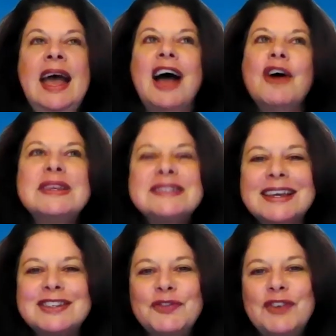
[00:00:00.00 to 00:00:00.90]
I always
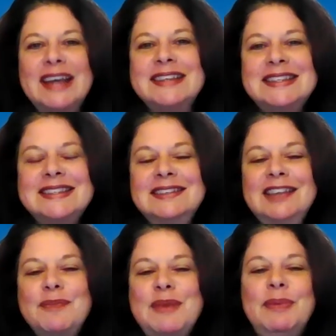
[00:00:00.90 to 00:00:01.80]
like to phrase this and
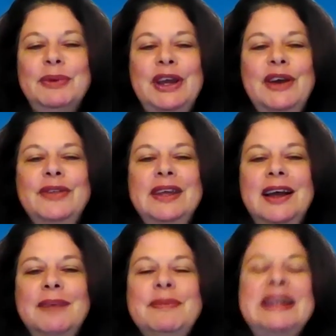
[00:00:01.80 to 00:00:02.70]
let people know that
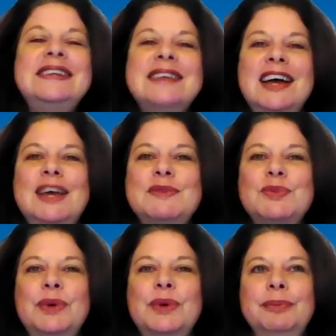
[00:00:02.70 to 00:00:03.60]
many times
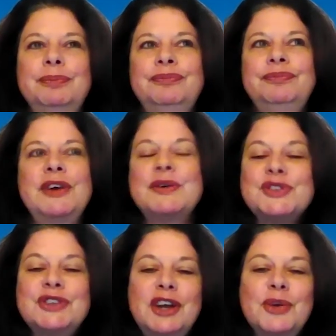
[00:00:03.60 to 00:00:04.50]
where folks
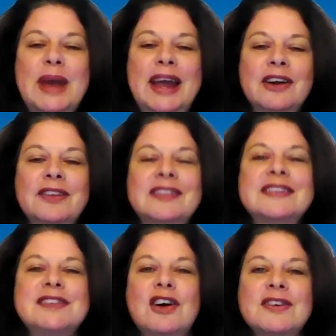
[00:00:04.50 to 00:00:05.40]
are not aware that the
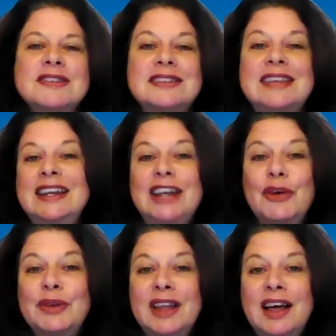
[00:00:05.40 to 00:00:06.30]
songs that they
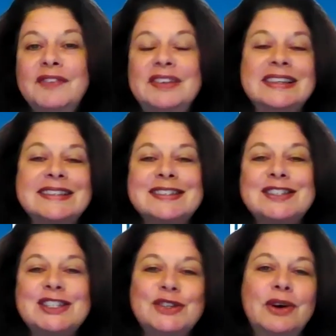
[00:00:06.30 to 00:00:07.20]
know and love and listen
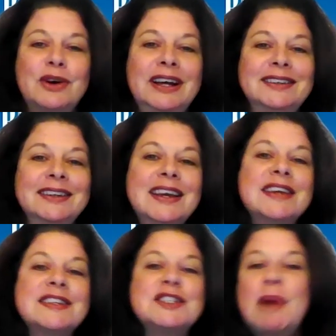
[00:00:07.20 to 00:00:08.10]
to on
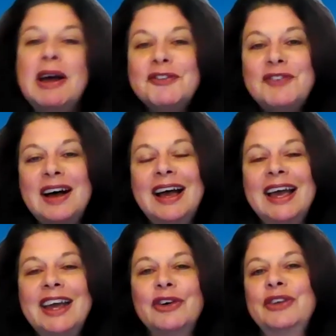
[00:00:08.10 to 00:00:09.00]

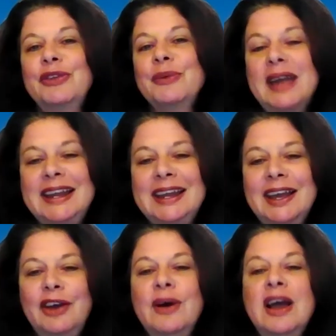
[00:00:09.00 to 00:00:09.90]
Spotify or in the
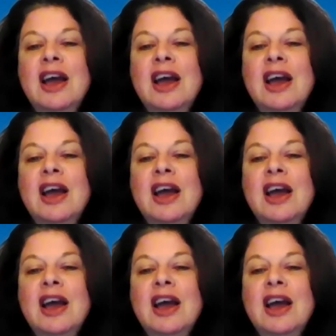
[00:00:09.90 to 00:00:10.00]
radio